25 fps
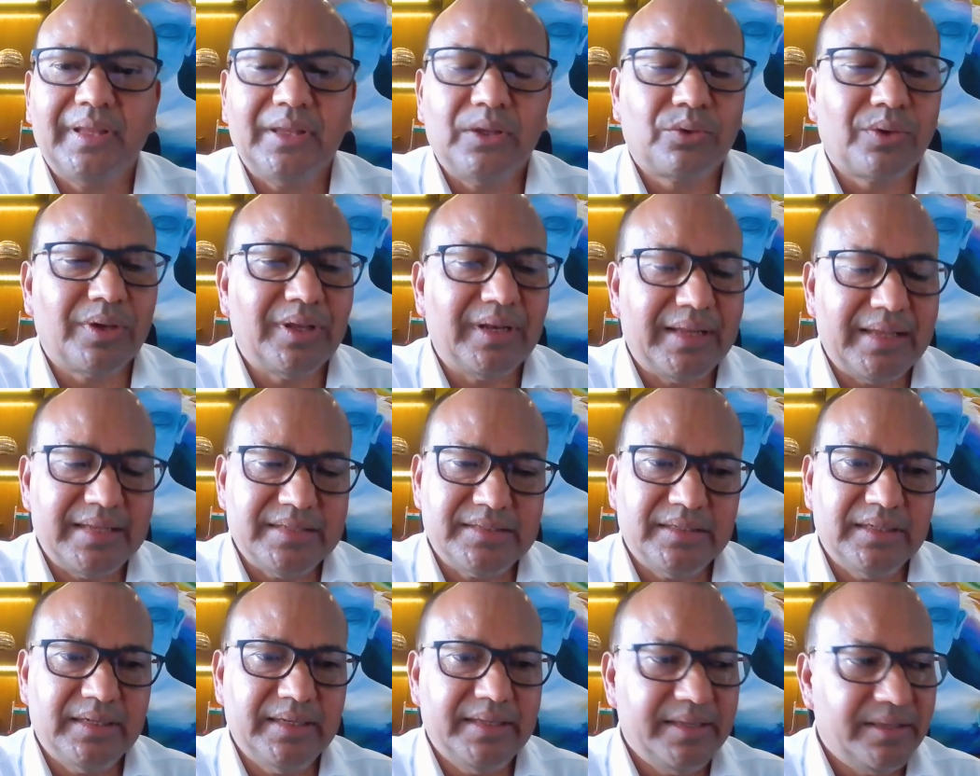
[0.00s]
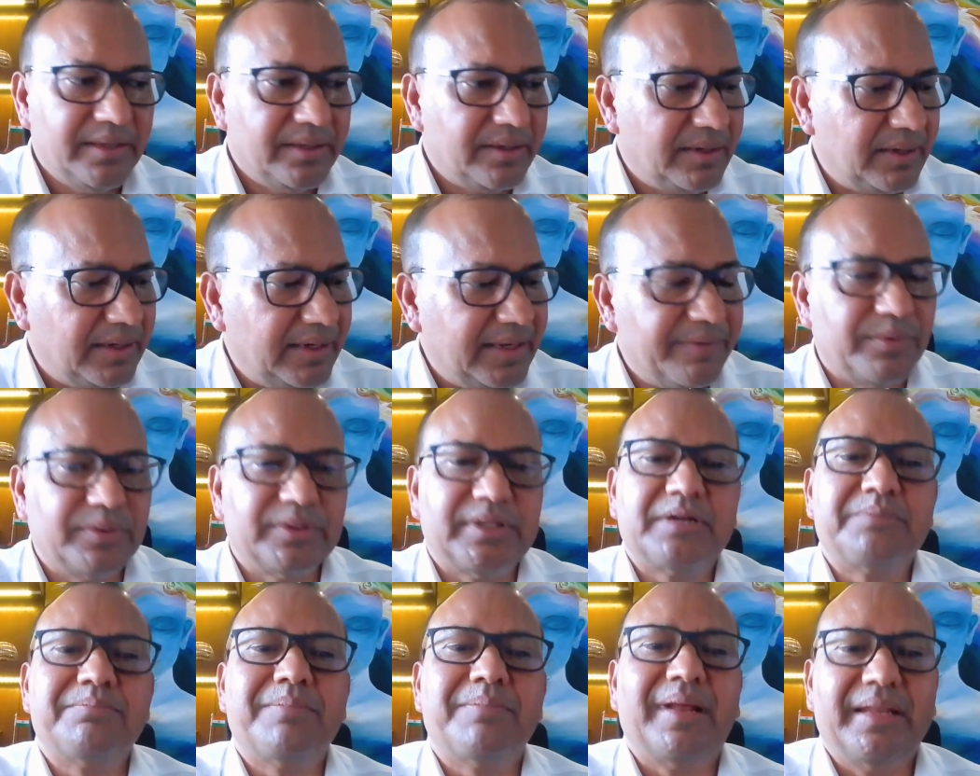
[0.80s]
you can easily live
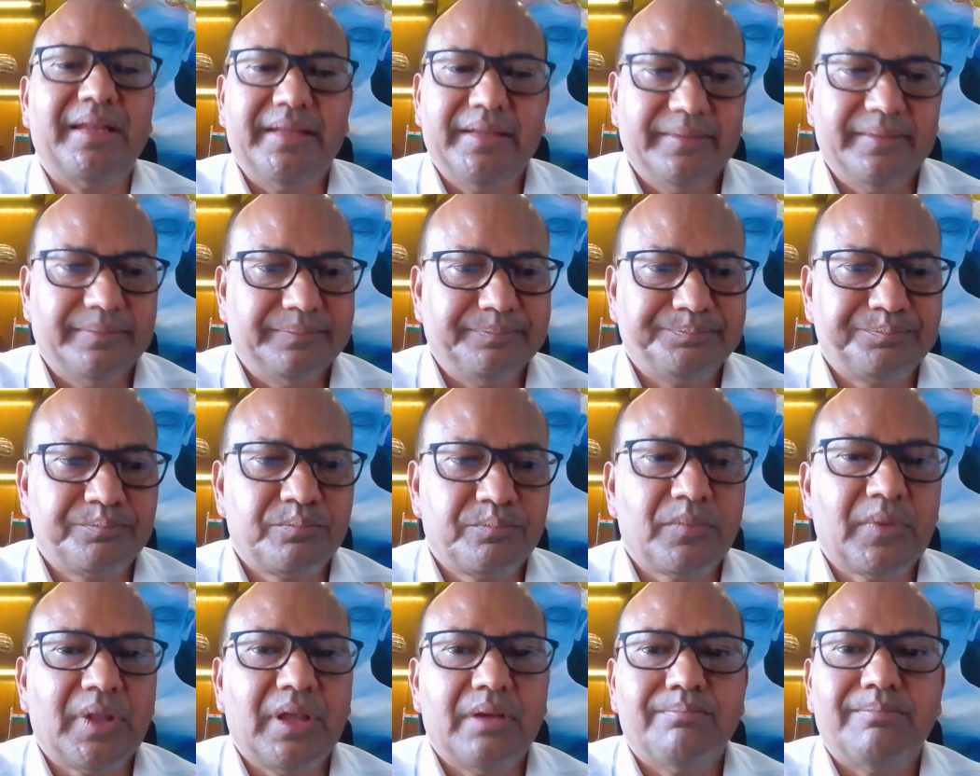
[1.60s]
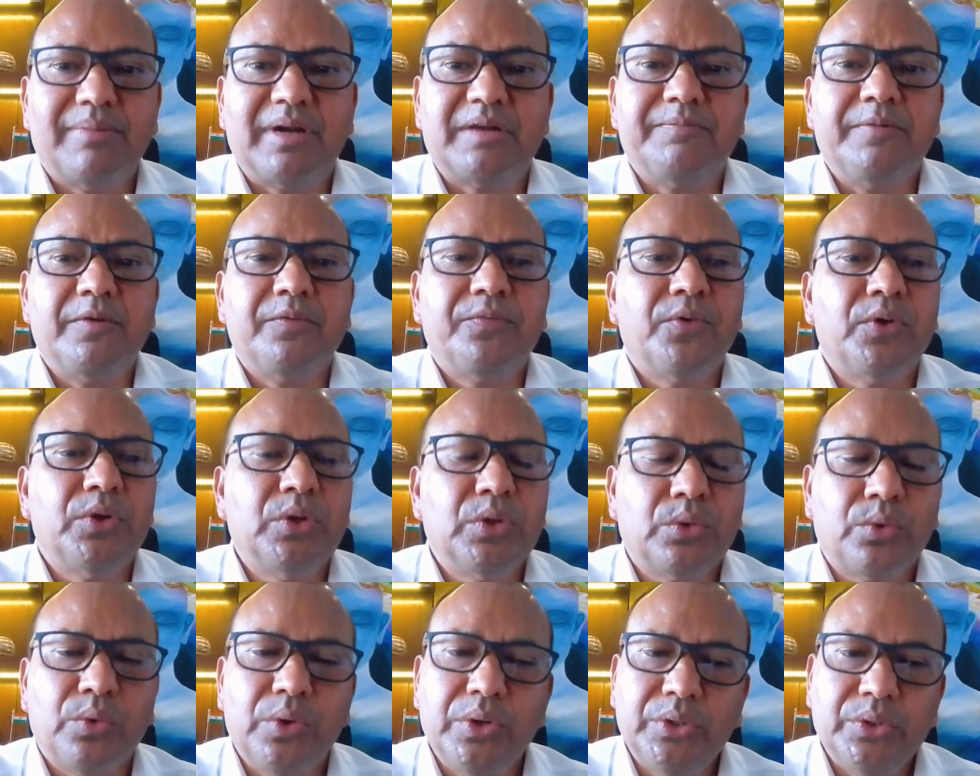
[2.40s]
on that money. But
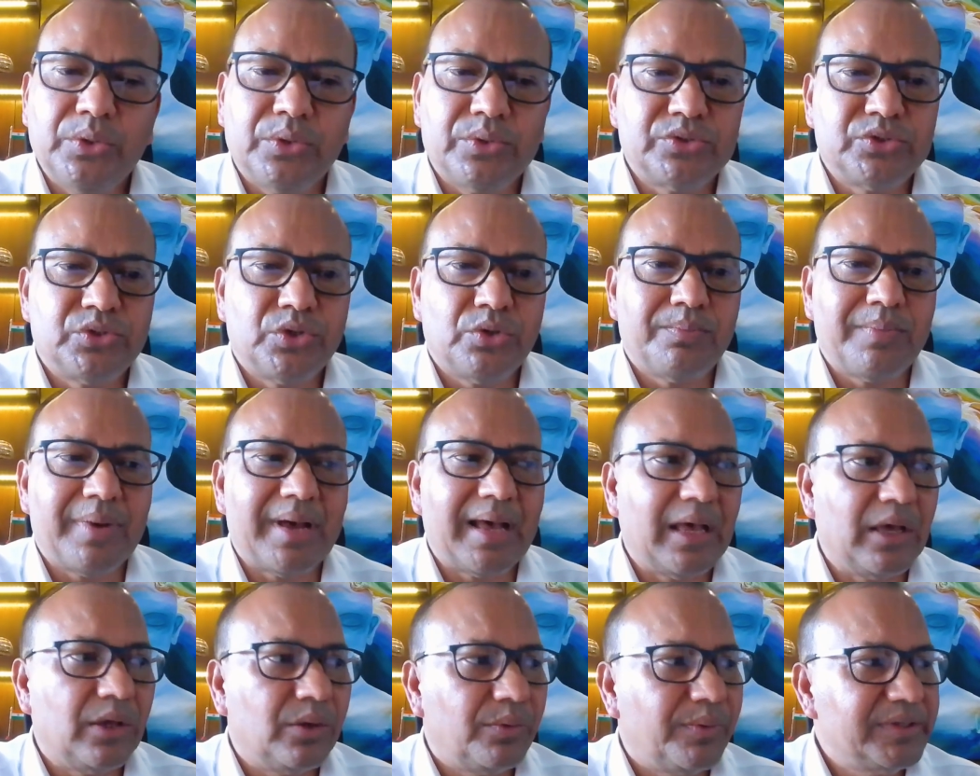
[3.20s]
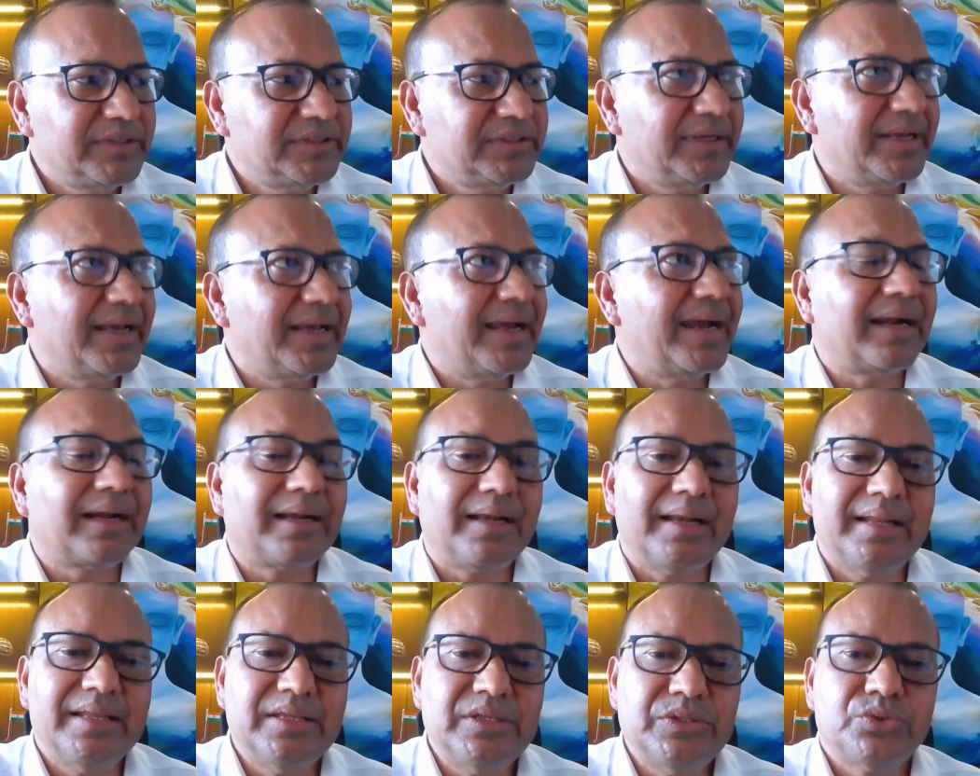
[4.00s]
before you quit your job, I always say
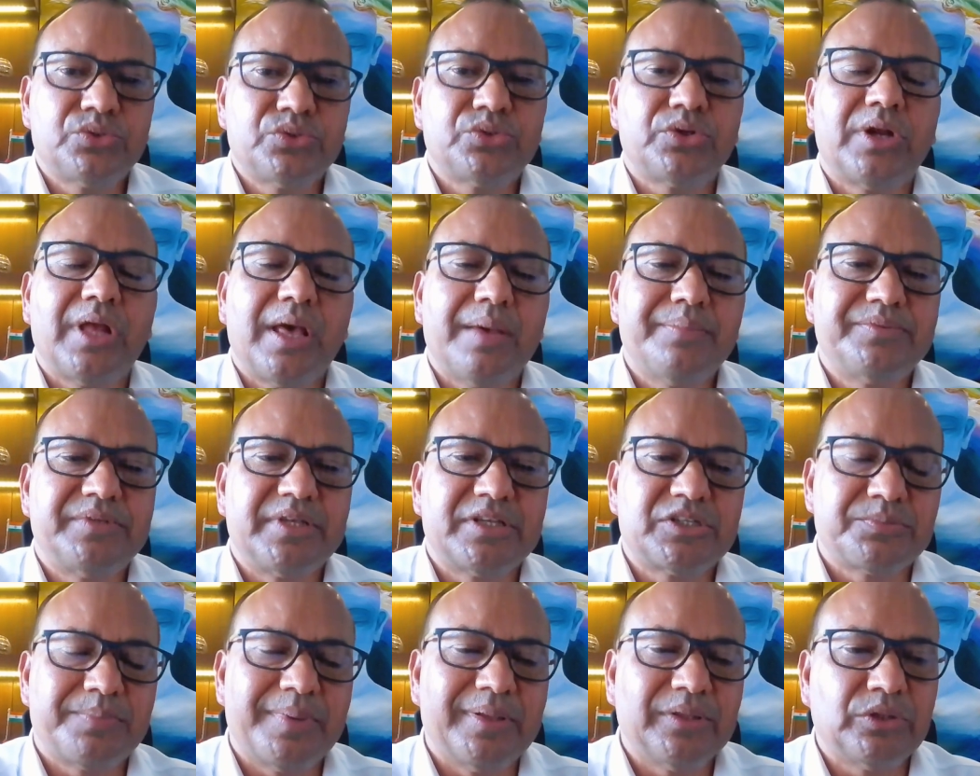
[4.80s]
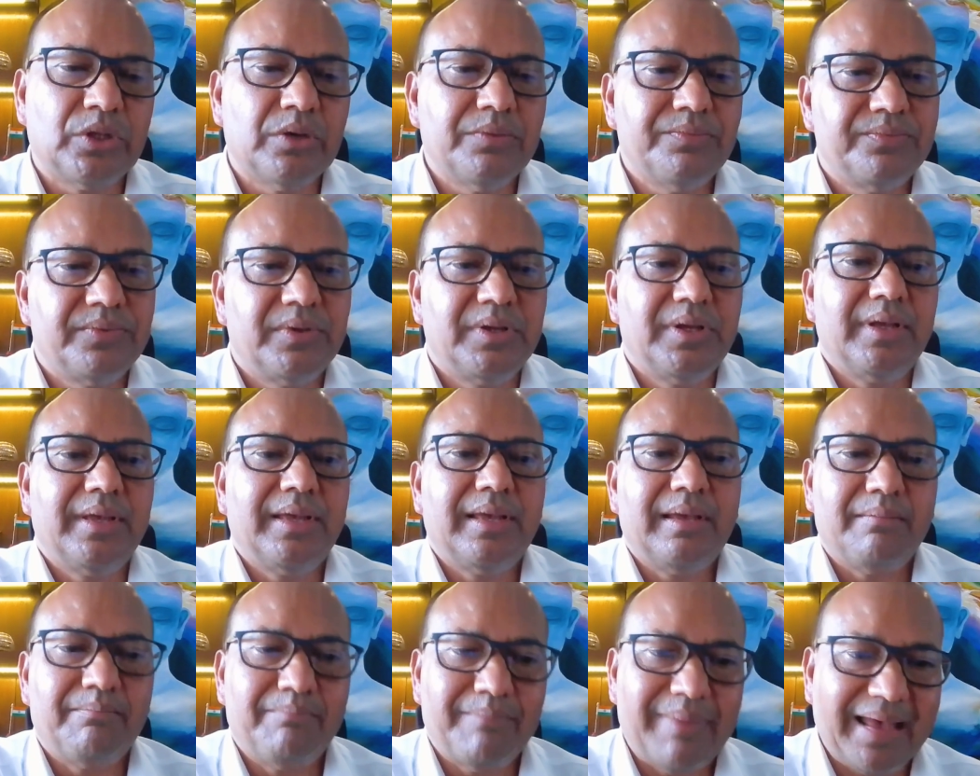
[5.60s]
at least you should have 6 months of
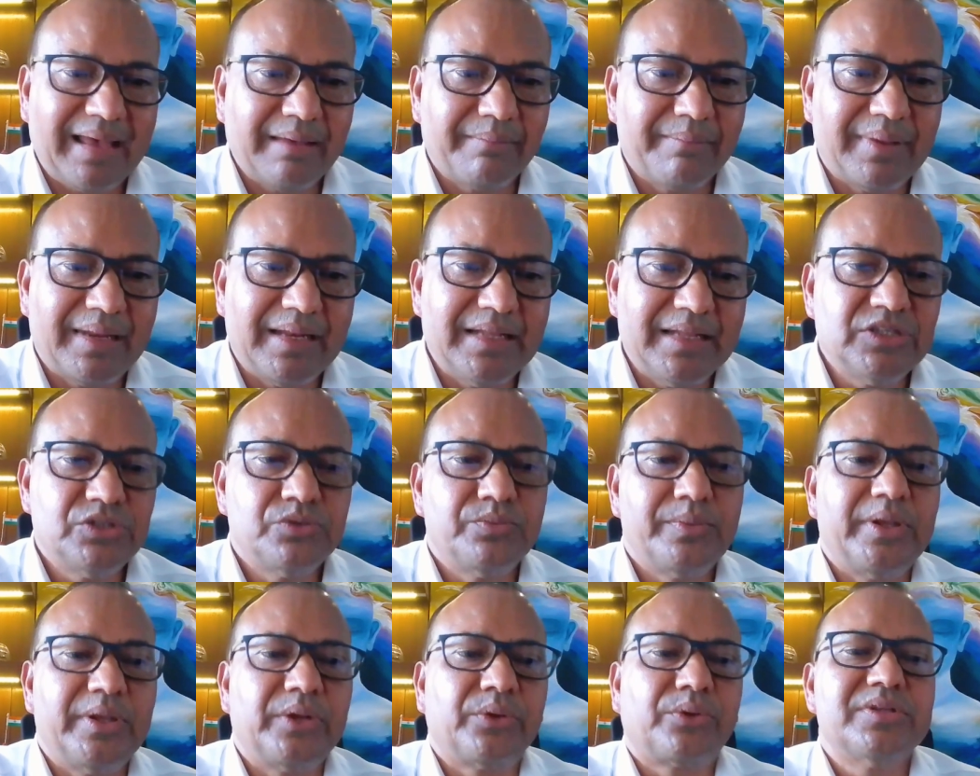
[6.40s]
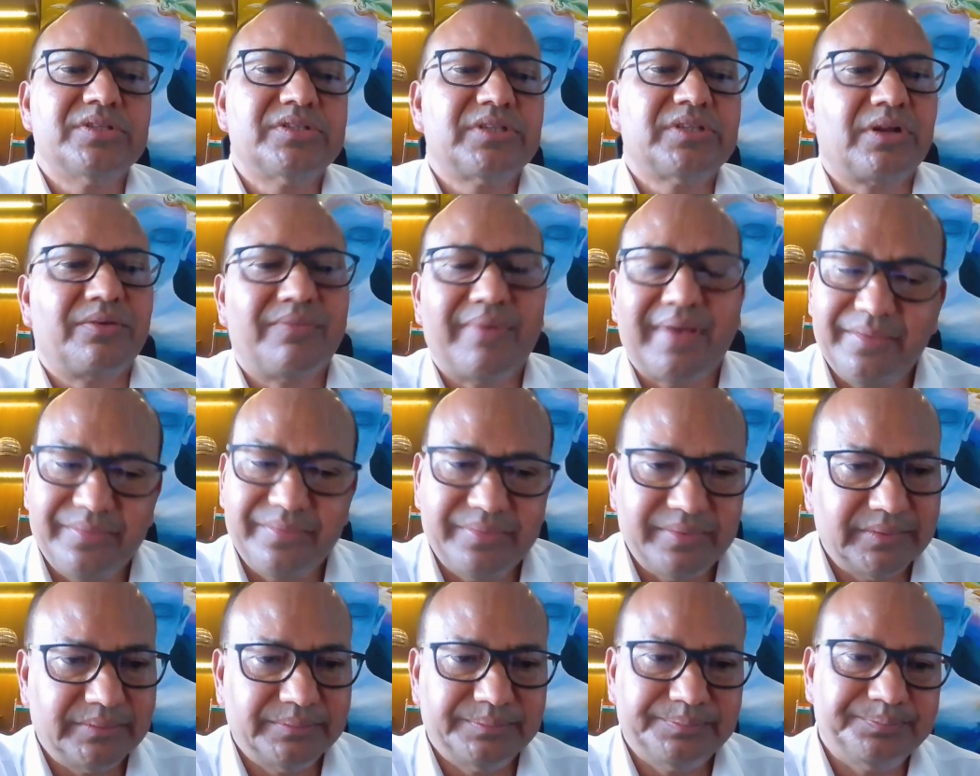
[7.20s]
bank balance where you can survive.